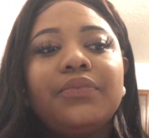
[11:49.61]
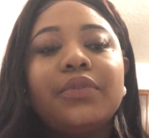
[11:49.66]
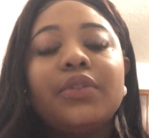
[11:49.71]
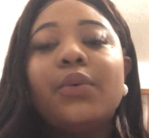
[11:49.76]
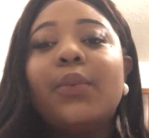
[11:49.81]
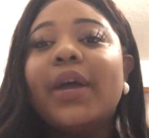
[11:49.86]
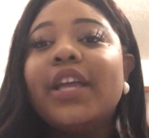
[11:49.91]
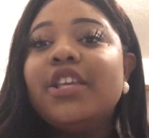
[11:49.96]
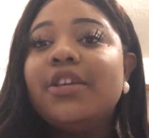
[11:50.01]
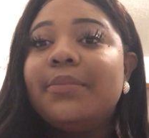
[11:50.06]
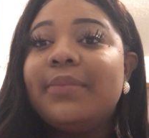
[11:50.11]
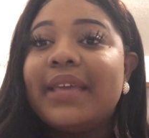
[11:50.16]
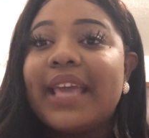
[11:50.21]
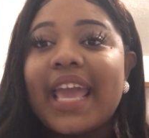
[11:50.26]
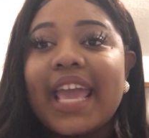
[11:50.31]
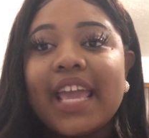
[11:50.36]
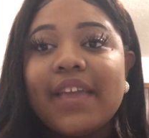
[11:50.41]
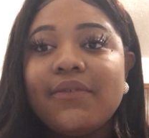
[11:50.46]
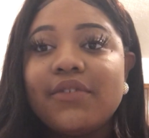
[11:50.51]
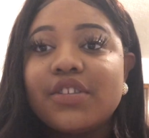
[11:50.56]
the way you
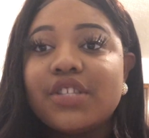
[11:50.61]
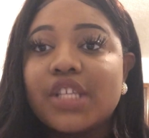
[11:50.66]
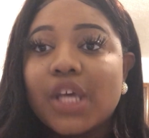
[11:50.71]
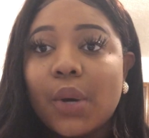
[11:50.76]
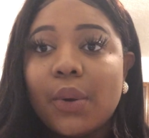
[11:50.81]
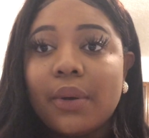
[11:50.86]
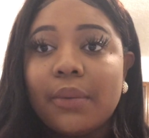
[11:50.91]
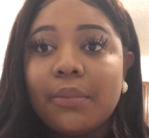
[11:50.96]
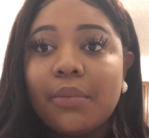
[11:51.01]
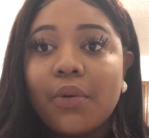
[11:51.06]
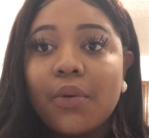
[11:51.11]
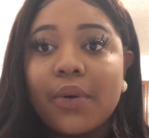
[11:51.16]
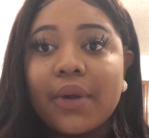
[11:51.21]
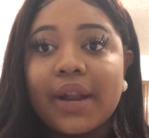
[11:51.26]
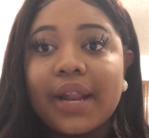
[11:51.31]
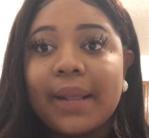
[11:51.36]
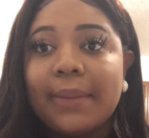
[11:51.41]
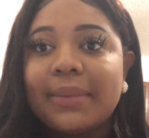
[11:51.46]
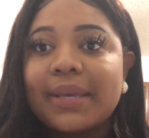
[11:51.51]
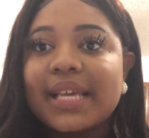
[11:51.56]
behave is so
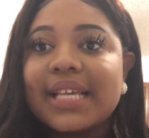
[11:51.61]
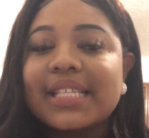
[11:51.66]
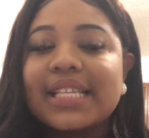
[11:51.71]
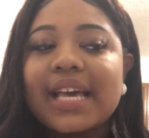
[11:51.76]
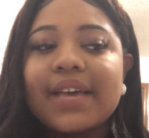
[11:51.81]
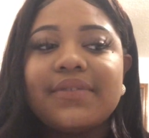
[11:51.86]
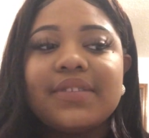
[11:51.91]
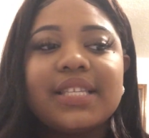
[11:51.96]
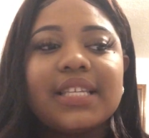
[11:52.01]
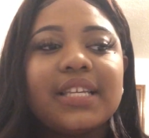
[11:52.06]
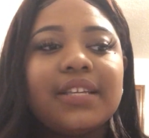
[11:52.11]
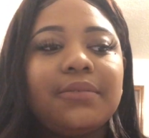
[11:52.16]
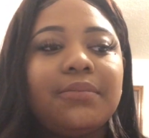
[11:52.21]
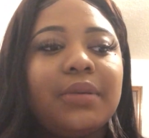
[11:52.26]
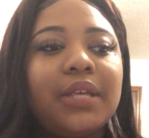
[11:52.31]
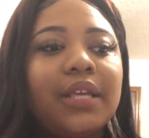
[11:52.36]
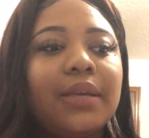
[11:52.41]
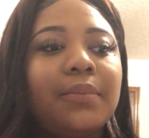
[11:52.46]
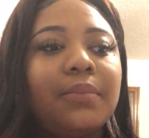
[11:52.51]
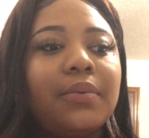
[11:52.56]
important, because I've seen
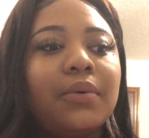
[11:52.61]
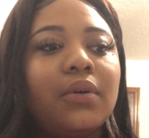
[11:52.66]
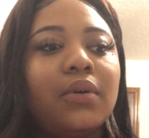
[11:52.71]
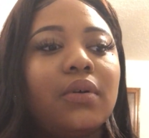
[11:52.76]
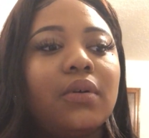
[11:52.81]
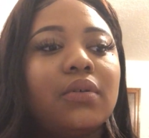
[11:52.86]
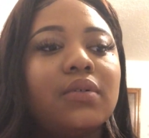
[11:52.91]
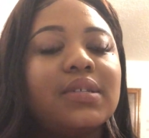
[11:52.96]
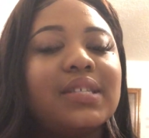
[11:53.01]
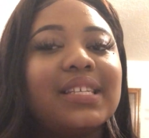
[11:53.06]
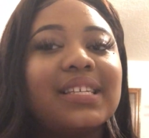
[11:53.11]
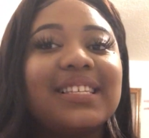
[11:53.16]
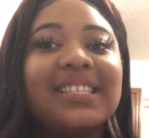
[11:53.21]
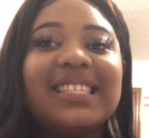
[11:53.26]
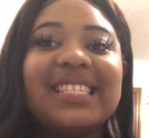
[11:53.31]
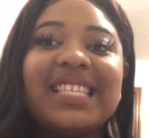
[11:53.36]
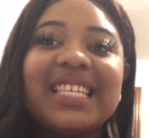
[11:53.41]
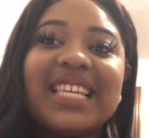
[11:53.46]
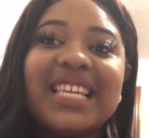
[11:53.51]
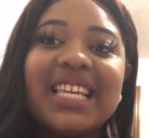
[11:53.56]
people
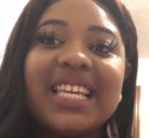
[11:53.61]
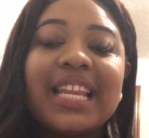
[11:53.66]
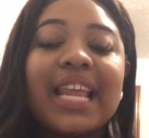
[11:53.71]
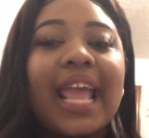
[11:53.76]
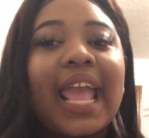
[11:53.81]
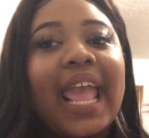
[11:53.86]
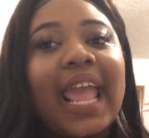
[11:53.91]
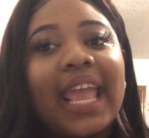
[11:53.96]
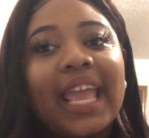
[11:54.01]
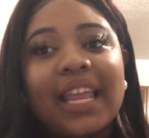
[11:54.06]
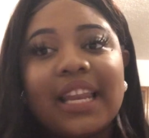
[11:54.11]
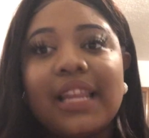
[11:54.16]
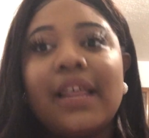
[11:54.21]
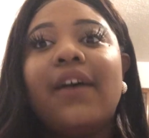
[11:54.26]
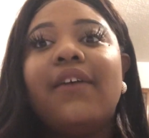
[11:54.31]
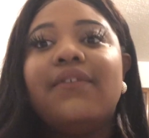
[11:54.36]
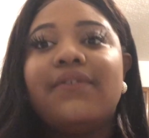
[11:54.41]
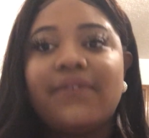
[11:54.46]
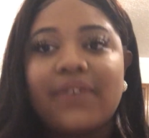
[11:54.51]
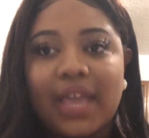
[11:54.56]
succeed and
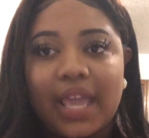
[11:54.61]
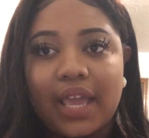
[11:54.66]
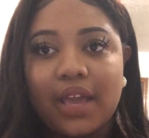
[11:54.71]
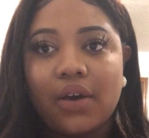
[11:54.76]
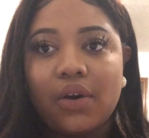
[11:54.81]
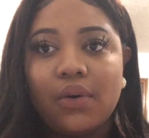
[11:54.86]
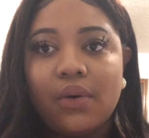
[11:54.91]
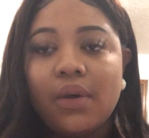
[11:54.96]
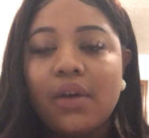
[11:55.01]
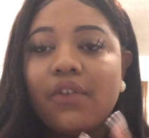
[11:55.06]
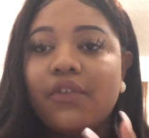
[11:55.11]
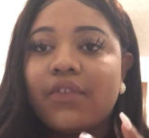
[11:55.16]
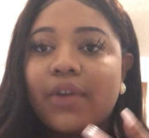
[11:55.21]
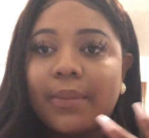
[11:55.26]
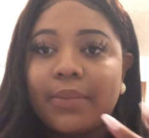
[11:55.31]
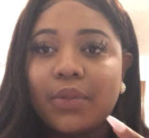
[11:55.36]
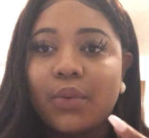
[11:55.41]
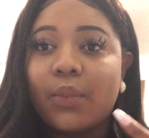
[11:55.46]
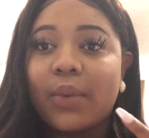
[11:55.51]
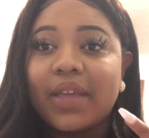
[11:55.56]
fail
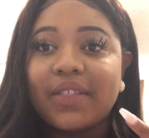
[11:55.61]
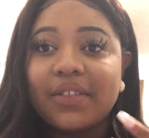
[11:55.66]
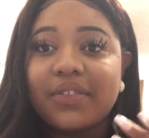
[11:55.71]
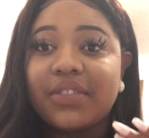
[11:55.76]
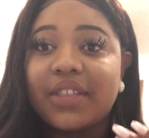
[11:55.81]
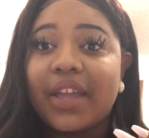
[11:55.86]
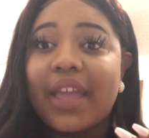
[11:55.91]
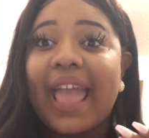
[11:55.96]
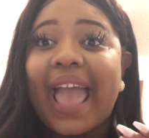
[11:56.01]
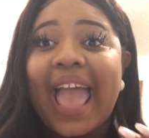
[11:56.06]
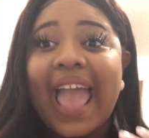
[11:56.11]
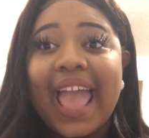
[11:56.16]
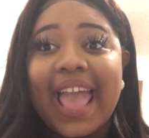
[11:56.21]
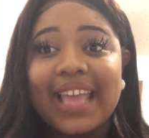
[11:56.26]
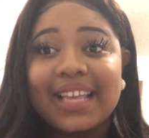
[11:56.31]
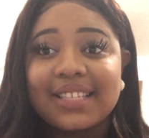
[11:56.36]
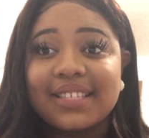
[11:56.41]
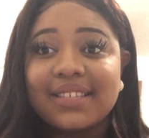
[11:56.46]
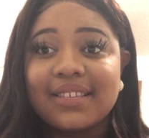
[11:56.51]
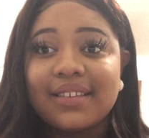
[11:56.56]
from the way that they
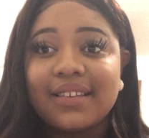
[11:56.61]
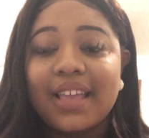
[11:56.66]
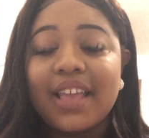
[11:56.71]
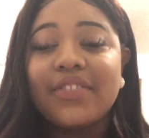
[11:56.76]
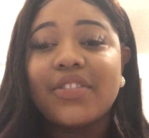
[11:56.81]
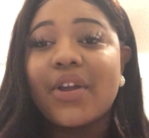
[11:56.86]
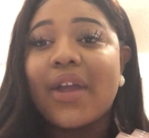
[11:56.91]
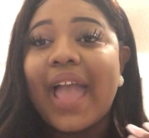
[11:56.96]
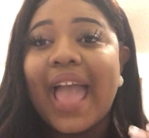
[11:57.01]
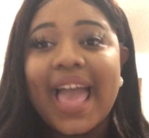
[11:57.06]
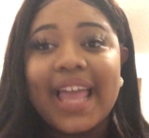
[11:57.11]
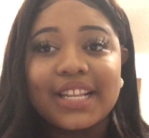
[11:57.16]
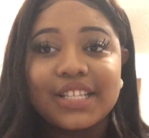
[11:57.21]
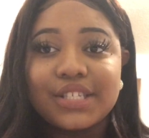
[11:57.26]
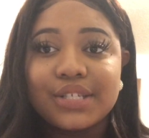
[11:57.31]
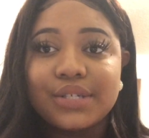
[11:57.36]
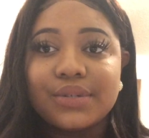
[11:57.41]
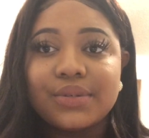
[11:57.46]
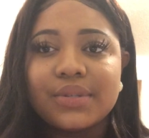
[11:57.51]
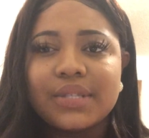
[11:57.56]
act and their
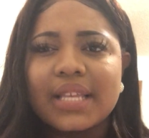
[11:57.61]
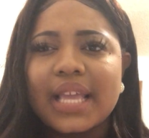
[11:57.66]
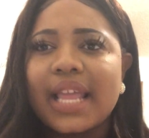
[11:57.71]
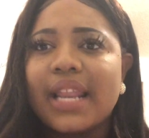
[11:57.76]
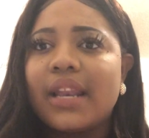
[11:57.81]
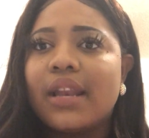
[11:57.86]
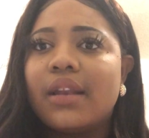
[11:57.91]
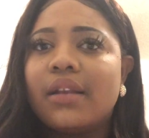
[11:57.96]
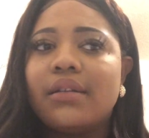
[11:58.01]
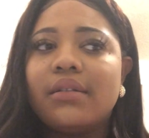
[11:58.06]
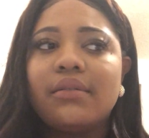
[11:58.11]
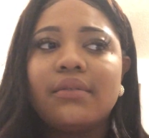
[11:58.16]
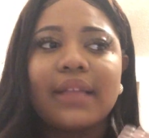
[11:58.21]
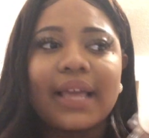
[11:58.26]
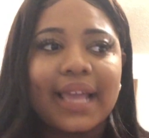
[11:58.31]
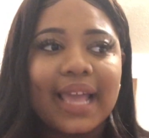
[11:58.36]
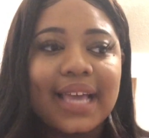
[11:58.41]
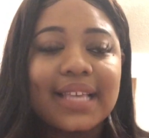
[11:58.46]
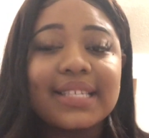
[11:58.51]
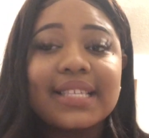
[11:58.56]
attitudes. And
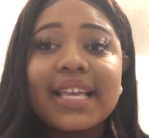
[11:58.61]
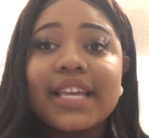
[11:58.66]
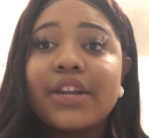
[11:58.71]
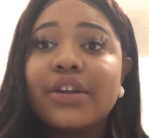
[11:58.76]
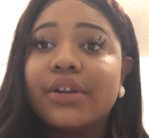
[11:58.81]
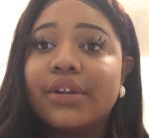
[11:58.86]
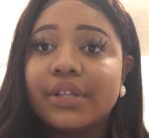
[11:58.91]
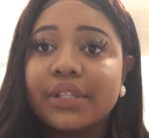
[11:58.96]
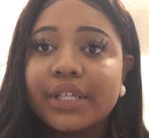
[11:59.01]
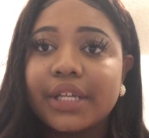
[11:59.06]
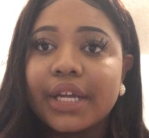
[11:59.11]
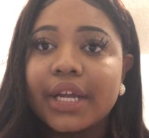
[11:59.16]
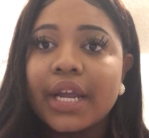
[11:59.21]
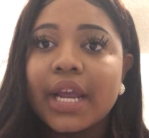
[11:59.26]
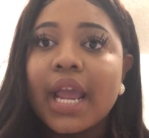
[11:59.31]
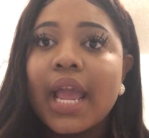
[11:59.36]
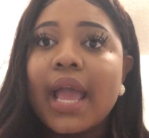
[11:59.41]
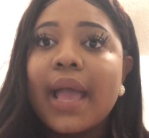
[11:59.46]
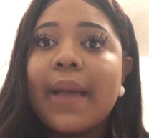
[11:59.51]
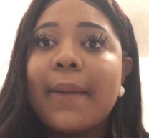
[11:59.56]
like I said earlier,
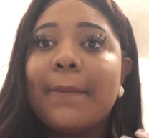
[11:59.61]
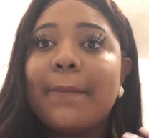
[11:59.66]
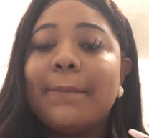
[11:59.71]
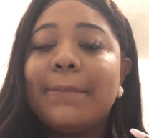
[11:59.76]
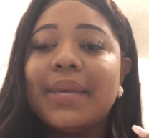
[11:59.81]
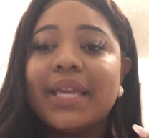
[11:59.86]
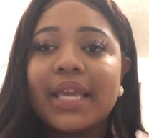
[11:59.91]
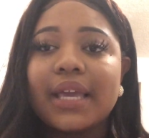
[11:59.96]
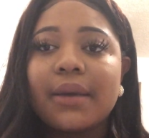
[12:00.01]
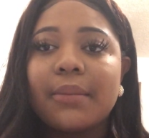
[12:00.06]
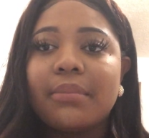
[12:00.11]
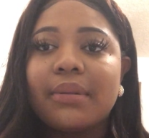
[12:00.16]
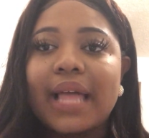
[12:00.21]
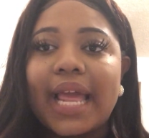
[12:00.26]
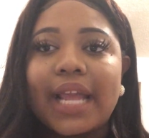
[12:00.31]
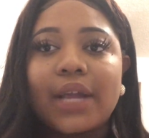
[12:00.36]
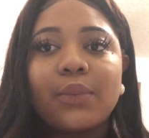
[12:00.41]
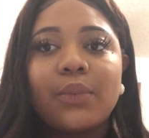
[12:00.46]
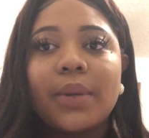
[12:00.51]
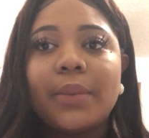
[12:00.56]
being a
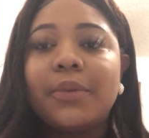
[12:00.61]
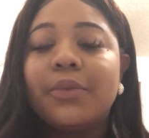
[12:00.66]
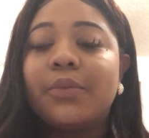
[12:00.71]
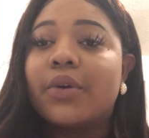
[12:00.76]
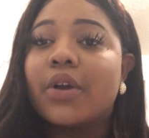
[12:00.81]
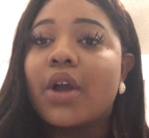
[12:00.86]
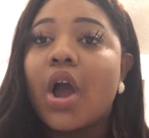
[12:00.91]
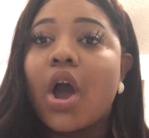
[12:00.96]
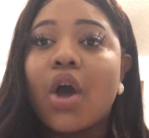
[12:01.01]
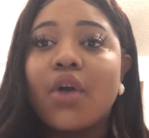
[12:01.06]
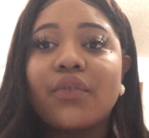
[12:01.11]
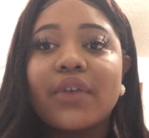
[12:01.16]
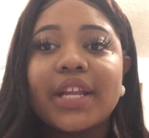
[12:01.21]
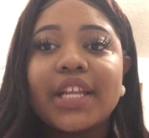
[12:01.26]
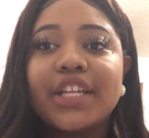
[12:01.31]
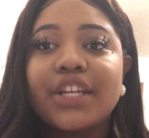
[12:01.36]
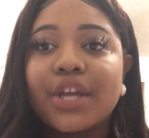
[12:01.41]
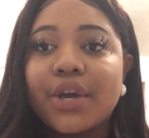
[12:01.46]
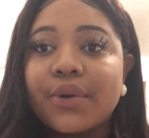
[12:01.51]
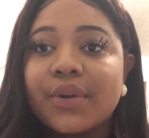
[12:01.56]
Black woman,
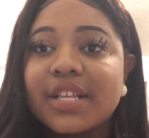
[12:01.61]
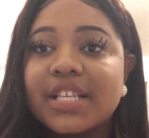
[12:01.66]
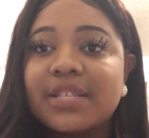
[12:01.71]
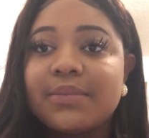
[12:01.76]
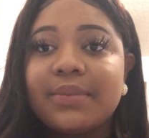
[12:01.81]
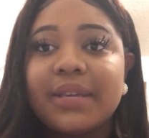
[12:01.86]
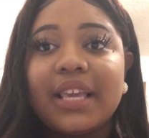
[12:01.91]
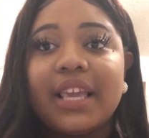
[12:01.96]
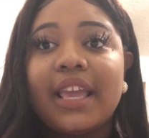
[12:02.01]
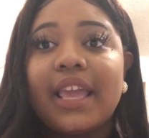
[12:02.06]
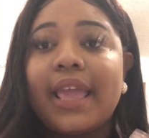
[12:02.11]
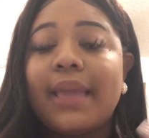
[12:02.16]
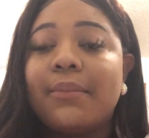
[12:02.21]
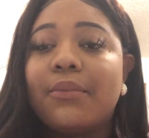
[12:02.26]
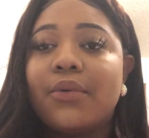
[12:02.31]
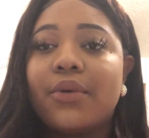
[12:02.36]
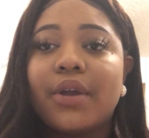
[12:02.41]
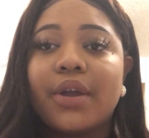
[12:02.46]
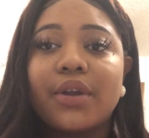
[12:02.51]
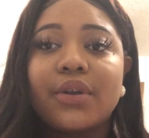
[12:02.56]
already known as being a
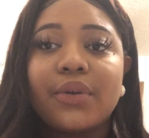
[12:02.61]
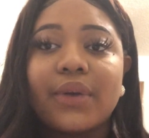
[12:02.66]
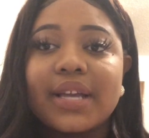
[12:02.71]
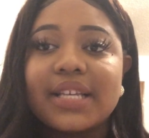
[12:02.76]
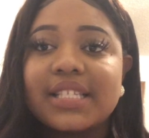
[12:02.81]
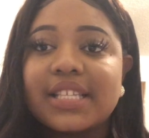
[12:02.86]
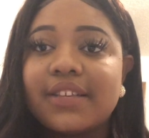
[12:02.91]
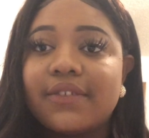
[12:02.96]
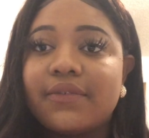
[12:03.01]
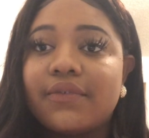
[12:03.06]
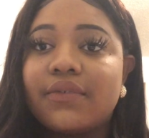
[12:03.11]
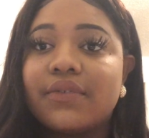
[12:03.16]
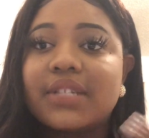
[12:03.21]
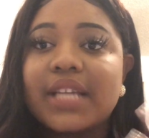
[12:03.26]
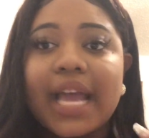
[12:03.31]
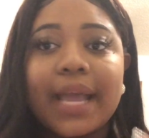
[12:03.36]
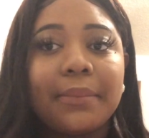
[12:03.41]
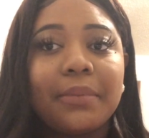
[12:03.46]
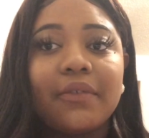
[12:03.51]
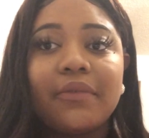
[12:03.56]
more aggressive
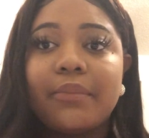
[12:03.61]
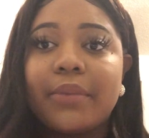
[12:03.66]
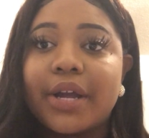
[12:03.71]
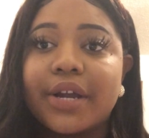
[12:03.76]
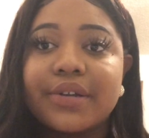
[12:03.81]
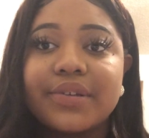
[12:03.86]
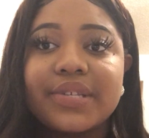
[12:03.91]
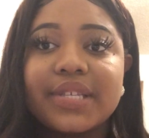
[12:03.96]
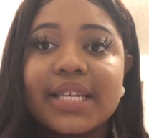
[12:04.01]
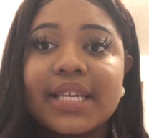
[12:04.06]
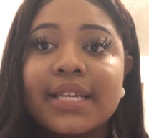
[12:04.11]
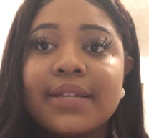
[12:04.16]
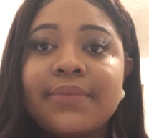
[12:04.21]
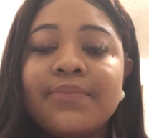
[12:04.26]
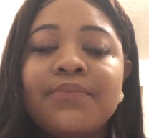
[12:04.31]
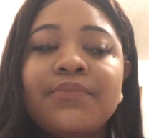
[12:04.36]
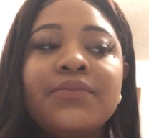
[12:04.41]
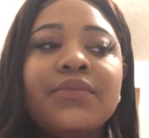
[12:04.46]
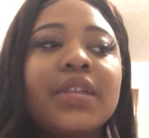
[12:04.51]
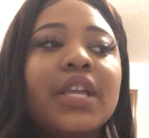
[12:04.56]
type of person.
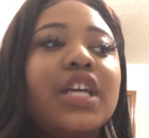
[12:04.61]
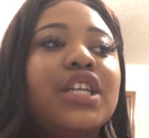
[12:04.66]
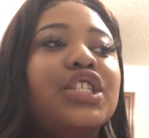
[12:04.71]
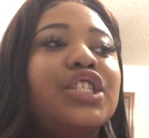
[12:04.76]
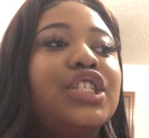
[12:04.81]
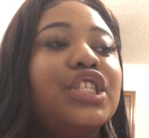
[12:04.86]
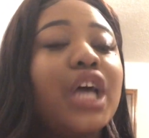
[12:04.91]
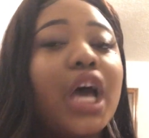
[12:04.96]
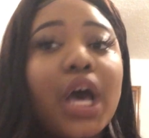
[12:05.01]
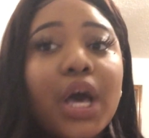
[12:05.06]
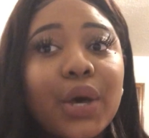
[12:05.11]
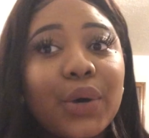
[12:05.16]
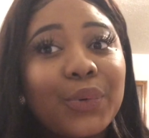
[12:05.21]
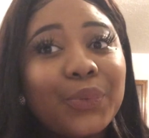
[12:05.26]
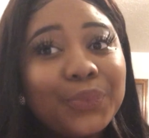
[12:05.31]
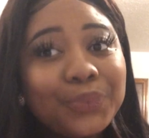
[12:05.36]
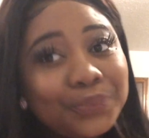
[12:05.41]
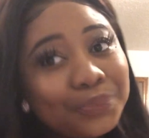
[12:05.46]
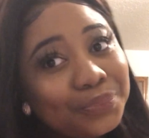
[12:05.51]
So